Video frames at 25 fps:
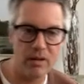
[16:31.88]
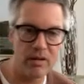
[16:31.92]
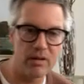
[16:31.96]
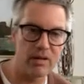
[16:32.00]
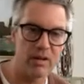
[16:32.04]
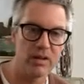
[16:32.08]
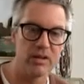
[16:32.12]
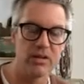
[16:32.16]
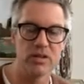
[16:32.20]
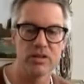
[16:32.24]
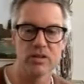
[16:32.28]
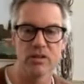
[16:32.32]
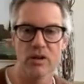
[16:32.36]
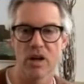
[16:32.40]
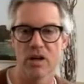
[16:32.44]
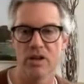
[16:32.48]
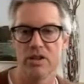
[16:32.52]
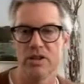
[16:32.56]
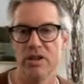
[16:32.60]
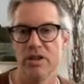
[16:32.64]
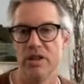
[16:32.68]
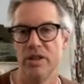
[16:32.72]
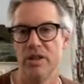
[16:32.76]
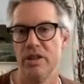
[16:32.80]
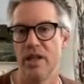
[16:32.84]

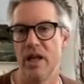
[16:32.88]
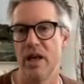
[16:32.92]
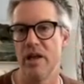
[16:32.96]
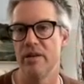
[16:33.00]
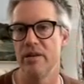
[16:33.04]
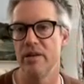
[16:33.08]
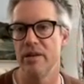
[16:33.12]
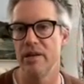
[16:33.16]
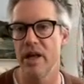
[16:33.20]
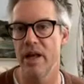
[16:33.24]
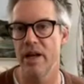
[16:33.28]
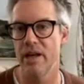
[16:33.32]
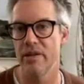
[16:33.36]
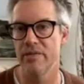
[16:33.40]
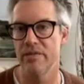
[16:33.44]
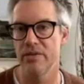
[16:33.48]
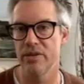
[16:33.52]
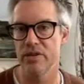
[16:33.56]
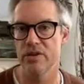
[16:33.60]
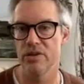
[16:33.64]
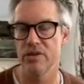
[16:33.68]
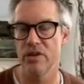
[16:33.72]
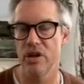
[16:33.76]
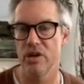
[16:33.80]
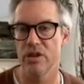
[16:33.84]
construction and that
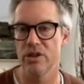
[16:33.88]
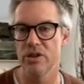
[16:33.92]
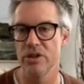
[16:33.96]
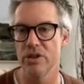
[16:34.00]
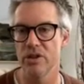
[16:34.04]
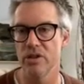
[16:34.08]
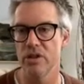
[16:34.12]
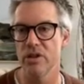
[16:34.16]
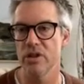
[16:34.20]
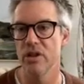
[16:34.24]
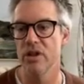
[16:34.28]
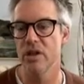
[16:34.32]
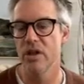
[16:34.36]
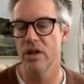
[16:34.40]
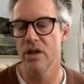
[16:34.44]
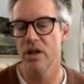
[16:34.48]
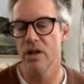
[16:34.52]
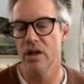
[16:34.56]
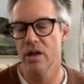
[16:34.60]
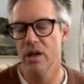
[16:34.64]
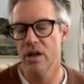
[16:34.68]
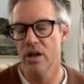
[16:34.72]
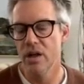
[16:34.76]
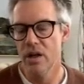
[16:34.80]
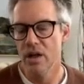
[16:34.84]
infrastructure,
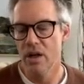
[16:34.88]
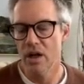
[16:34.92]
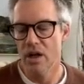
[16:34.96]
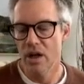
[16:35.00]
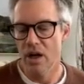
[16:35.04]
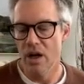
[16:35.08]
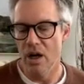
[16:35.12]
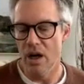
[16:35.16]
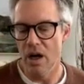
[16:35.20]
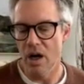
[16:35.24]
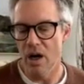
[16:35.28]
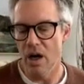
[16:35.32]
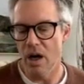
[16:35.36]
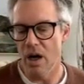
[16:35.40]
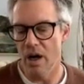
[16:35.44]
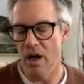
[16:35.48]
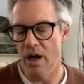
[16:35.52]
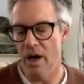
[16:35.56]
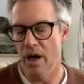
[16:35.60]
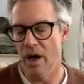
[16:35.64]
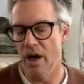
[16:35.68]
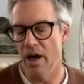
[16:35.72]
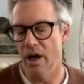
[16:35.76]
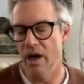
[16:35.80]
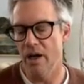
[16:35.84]

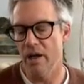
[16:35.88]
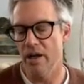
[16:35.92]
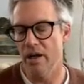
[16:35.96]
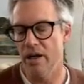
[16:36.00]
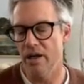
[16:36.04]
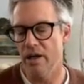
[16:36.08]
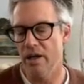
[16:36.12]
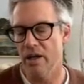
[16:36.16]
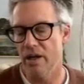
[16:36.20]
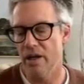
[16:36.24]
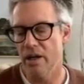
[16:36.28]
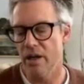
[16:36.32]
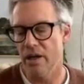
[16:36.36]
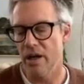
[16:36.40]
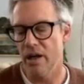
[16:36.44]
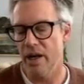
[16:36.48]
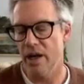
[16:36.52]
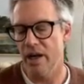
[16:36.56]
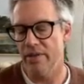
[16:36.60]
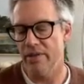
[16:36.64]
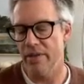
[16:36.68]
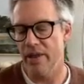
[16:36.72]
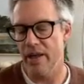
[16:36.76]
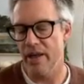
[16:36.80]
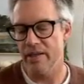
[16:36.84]

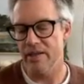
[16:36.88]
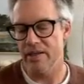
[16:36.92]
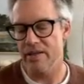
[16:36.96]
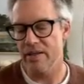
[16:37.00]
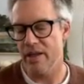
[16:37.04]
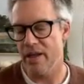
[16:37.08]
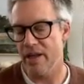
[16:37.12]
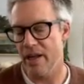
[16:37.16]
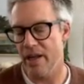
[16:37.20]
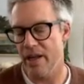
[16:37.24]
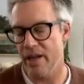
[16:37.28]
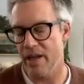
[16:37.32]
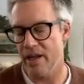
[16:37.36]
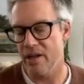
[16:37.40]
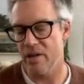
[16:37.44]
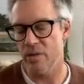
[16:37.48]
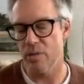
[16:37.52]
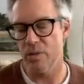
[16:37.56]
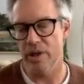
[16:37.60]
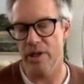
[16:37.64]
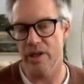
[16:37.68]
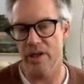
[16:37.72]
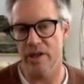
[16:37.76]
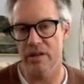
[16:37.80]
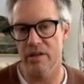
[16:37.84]
and then said, hey, can
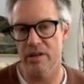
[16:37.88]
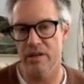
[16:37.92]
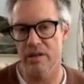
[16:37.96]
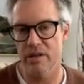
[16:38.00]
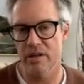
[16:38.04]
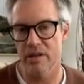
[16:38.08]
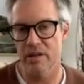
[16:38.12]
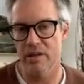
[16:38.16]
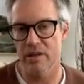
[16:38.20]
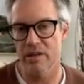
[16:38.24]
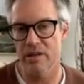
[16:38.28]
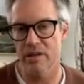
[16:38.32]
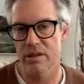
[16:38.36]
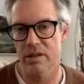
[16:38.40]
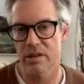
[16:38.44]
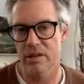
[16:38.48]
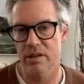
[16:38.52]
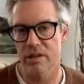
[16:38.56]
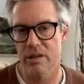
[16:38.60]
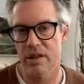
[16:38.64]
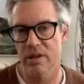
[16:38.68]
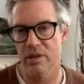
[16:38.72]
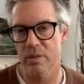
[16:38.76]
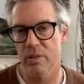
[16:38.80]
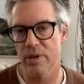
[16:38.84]
we
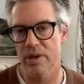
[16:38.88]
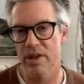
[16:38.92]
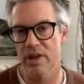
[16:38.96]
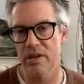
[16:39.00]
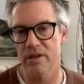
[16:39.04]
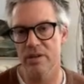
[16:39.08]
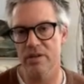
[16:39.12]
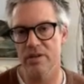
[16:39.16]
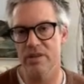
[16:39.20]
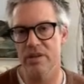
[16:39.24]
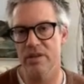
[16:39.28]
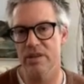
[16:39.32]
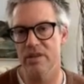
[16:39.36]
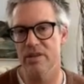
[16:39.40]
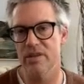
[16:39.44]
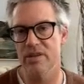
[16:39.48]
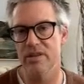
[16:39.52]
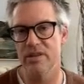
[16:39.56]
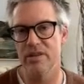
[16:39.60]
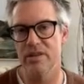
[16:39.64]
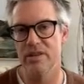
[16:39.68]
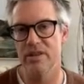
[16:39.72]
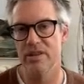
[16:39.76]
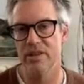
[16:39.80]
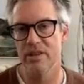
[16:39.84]
use
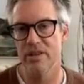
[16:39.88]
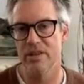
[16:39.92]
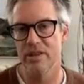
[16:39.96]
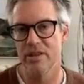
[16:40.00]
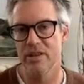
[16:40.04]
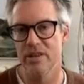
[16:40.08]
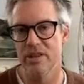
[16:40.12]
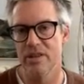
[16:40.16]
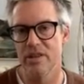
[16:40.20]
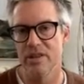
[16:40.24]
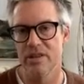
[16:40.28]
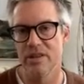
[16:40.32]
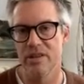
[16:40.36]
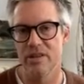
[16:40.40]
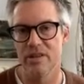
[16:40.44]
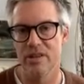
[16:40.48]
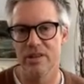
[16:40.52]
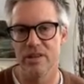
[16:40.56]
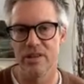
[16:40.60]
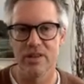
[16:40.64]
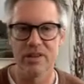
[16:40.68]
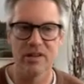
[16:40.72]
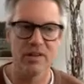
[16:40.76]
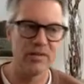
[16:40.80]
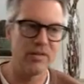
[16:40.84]
this
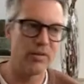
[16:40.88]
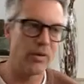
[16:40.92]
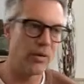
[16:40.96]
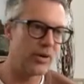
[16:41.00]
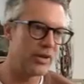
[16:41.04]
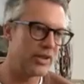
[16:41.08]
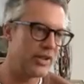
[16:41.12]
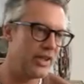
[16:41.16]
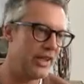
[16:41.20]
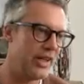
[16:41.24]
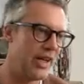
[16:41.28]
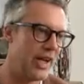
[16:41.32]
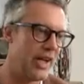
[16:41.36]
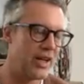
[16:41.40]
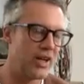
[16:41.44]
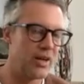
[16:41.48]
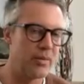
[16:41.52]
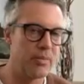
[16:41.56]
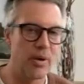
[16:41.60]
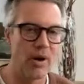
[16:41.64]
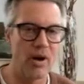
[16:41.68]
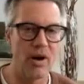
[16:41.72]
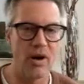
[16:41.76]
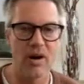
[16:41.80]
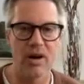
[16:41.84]
14-acre
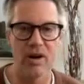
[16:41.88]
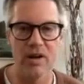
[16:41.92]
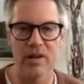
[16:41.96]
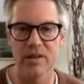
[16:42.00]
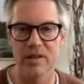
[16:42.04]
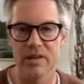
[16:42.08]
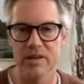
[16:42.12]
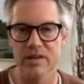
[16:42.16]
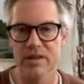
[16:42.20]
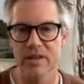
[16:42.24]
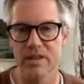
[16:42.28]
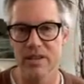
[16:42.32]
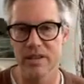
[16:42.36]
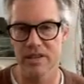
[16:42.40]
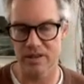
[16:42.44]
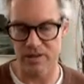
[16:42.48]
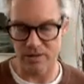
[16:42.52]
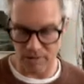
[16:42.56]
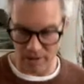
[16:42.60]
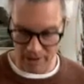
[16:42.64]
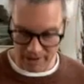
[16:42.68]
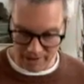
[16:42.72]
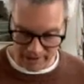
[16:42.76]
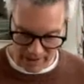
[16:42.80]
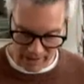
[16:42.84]
park that sits
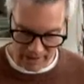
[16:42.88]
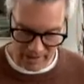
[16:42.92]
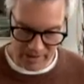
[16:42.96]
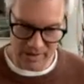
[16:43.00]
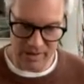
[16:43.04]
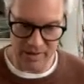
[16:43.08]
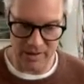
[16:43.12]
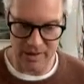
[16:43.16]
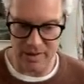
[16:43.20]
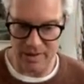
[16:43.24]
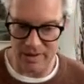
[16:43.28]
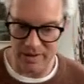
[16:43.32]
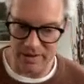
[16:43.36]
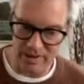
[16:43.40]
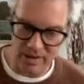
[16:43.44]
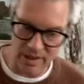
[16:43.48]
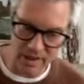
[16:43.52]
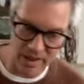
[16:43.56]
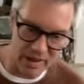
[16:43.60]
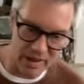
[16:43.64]
right next to this